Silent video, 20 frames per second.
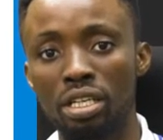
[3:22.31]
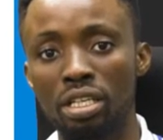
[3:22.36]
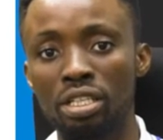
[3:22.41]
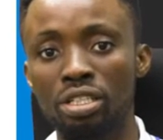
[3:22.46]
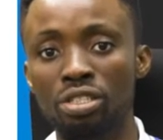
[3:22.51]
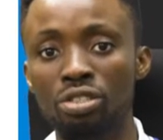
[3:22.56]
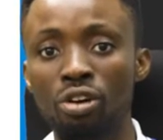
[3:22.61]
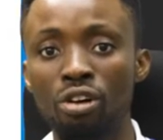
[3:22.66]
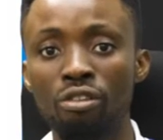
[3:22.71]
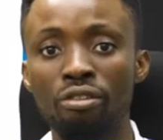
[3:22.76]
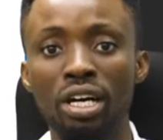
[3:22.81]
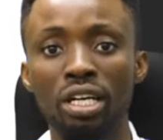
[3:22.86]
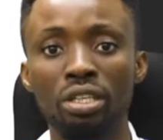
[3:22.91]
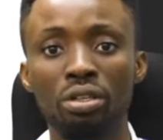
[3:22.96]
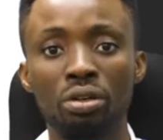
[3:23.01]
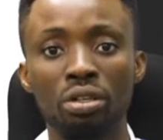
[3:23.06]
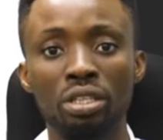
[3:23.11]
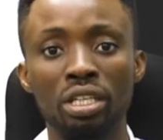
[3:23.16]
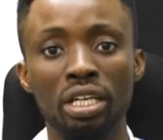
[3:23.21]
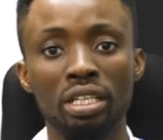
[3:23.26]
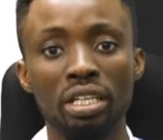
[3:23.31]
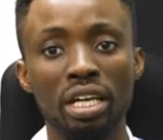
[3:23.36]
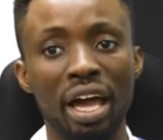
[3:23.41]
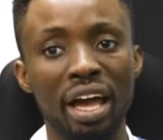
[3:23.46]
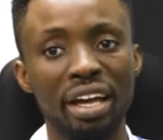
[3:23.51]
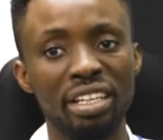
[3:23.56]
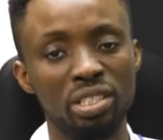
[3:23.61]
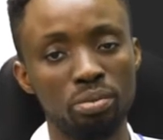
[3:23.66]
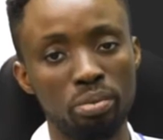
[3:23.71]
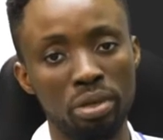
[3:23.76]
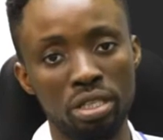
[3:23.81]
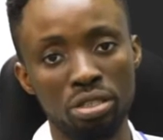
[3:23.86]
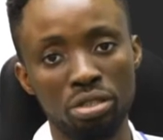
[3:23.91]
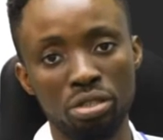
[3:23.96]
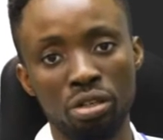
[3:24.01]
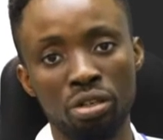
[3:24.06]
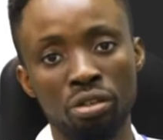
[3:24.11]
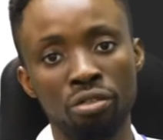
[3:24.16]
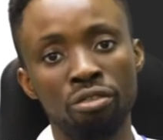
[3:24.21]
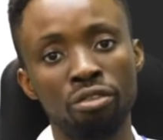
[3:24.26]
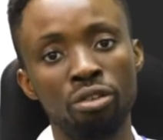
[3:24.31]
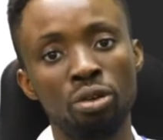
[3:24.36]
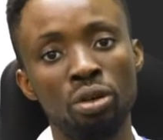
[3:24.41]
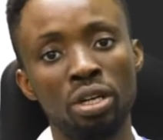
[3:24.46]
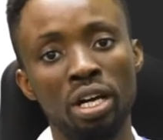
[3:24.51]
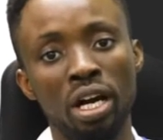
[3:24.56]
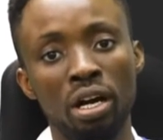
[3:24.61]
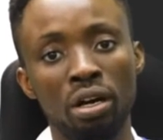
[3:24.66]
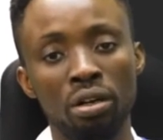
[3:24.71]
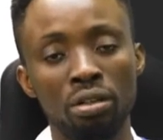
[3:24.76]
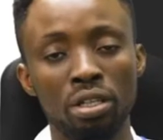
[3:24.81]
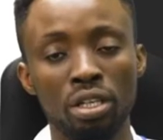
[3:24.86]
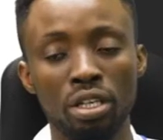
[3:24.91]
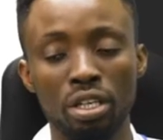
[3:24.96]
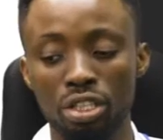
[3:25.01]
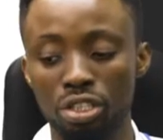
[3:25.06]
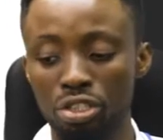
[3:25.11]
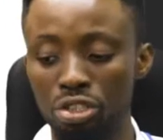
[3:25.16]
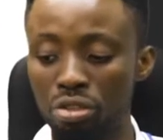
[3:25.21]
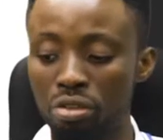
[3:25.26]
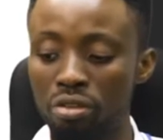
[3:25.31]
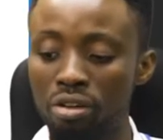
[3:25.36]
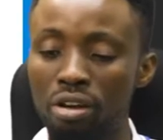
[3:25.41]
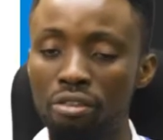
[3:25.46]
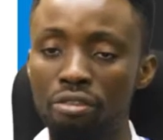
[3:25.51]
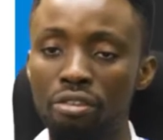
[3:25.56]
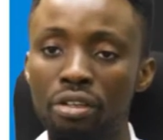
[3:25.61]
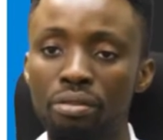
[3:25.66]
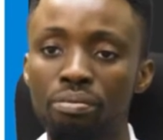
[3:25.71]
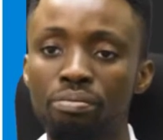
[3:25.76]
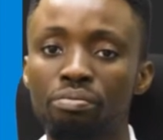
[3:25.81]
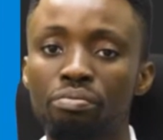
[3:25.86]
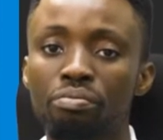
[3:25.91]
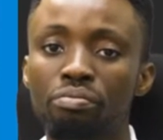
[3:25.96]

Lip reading: is covered under the aspects of local geography.